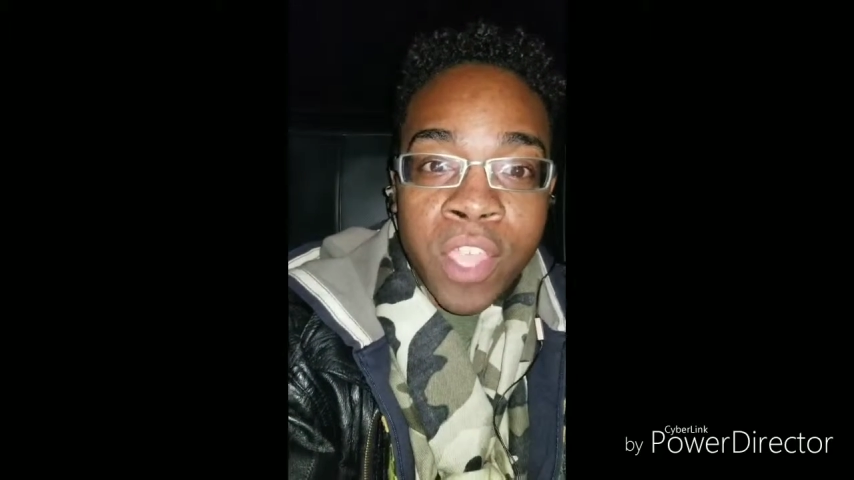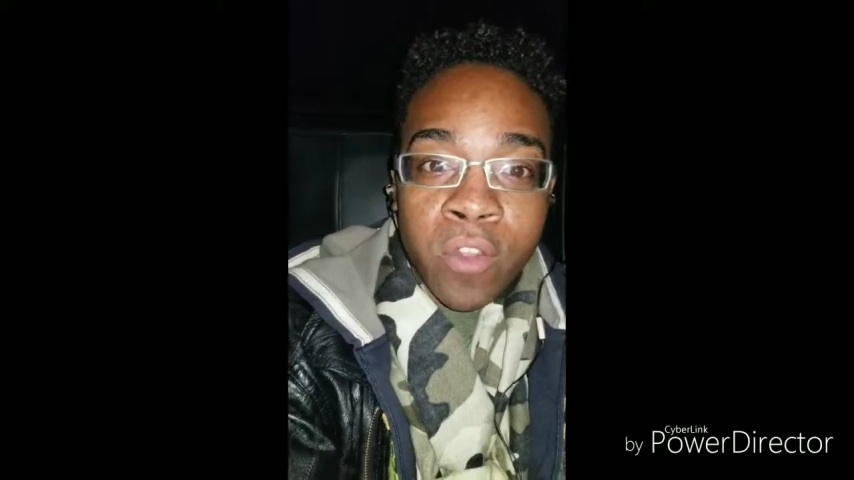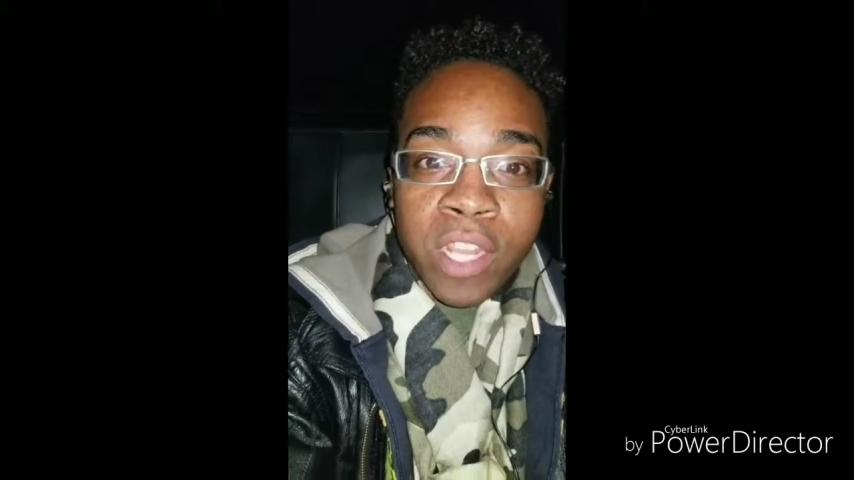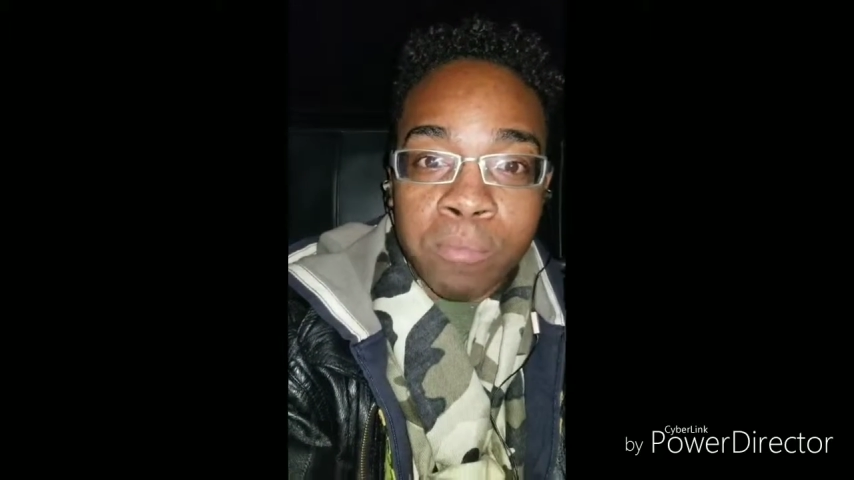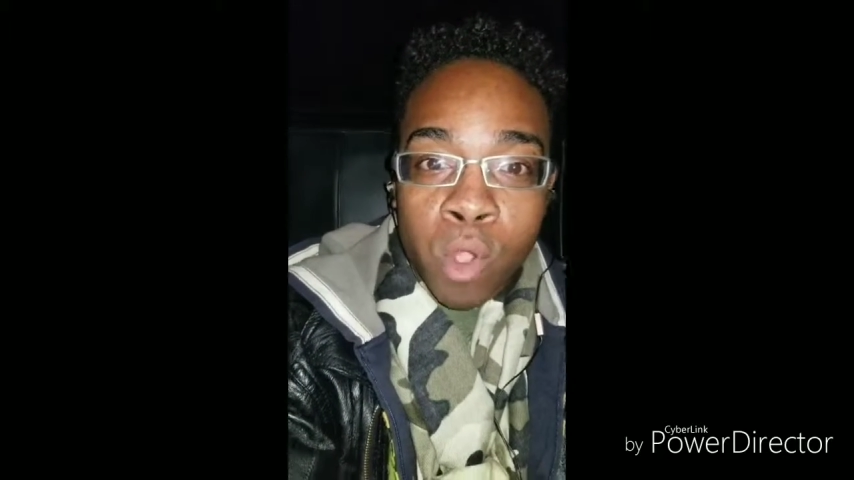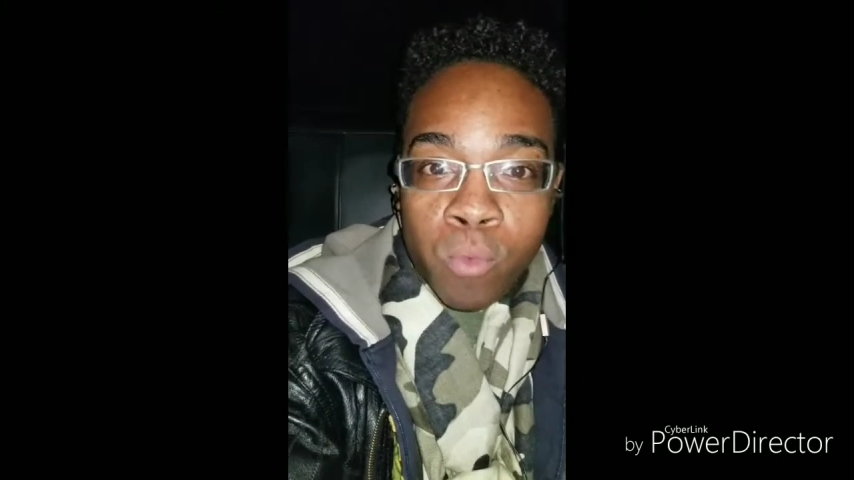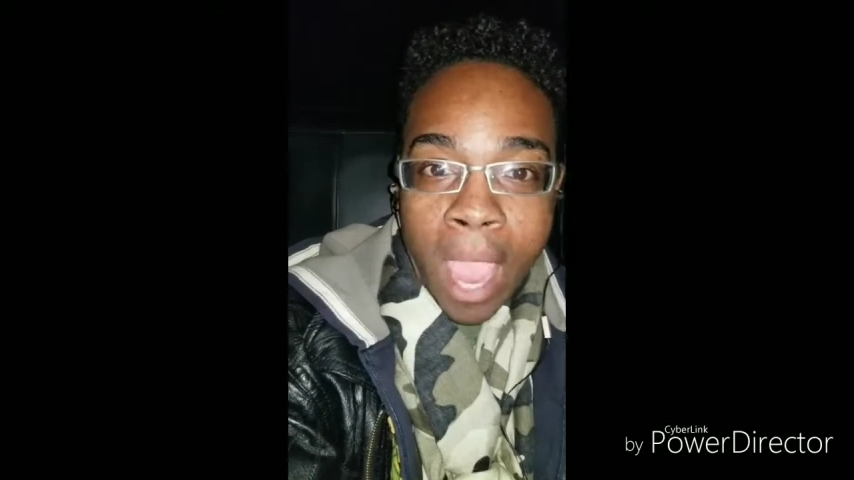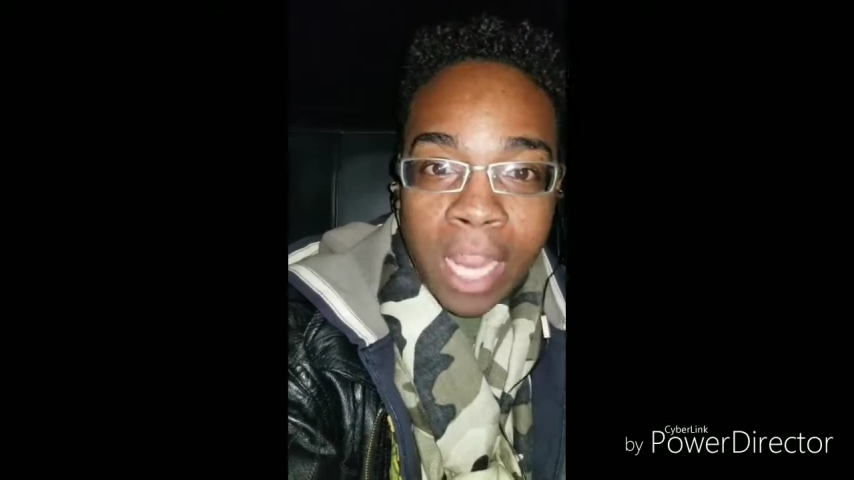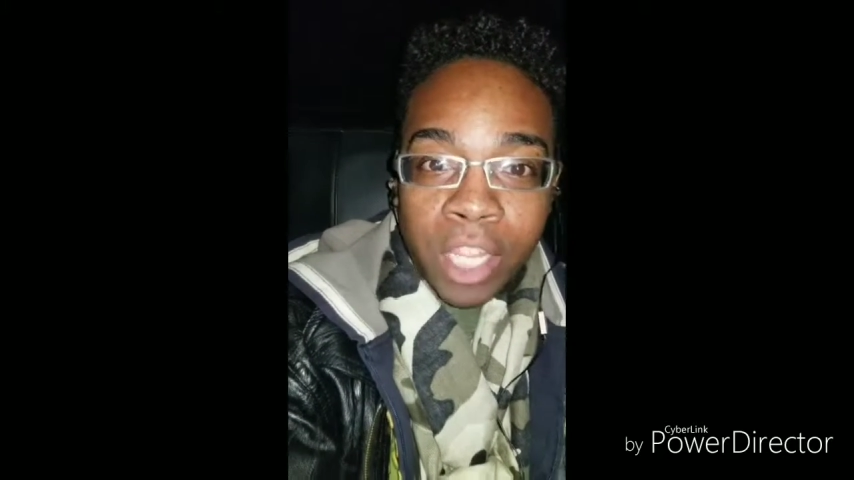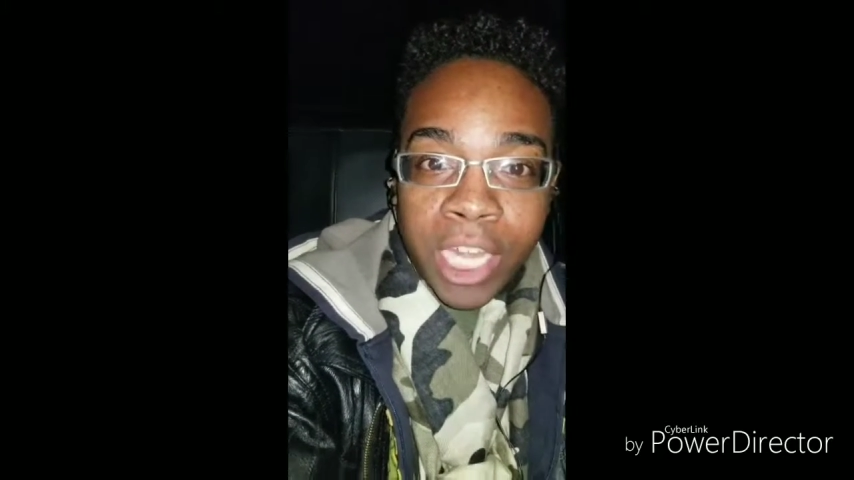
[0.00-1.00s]
There is
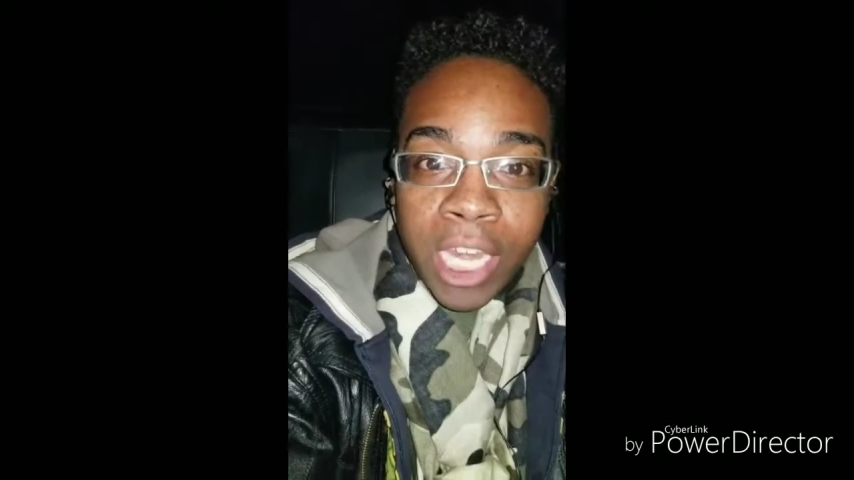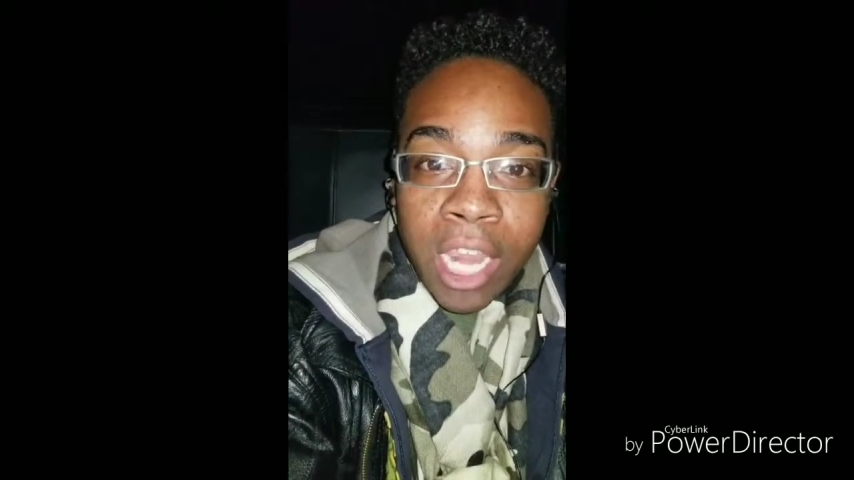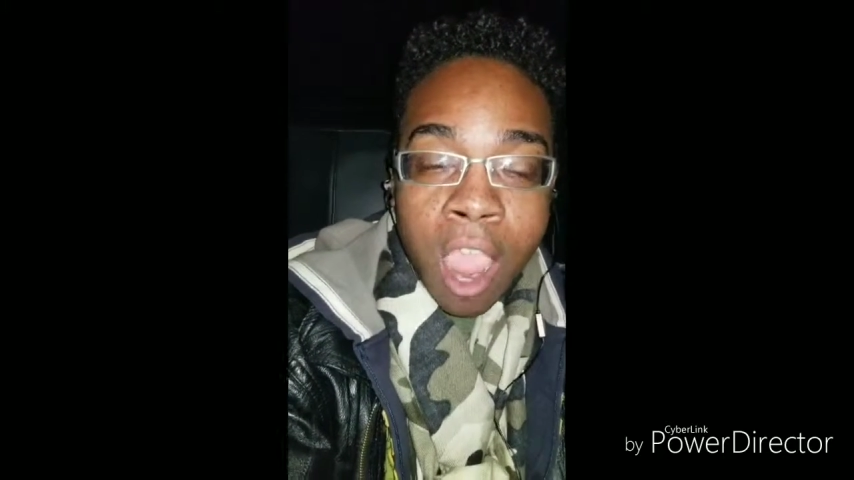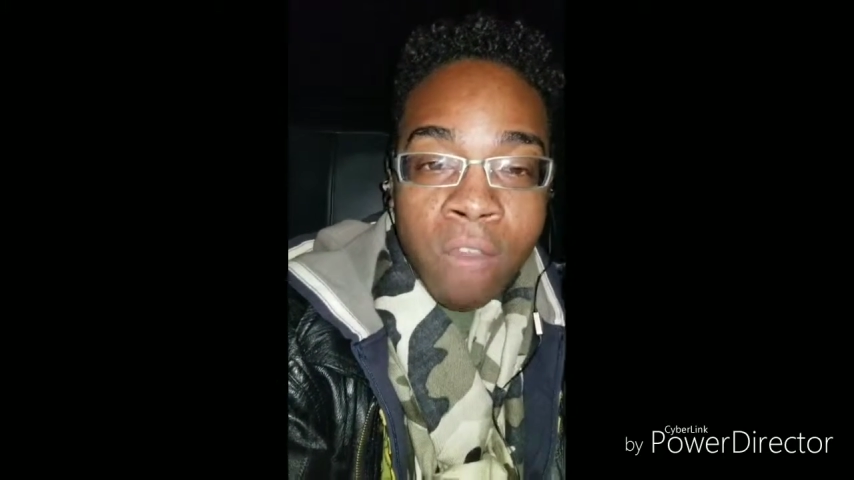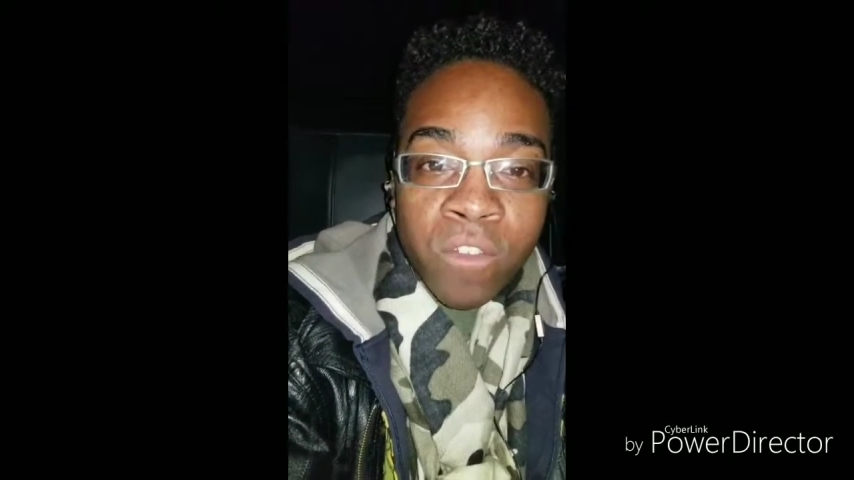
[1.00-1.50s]
morality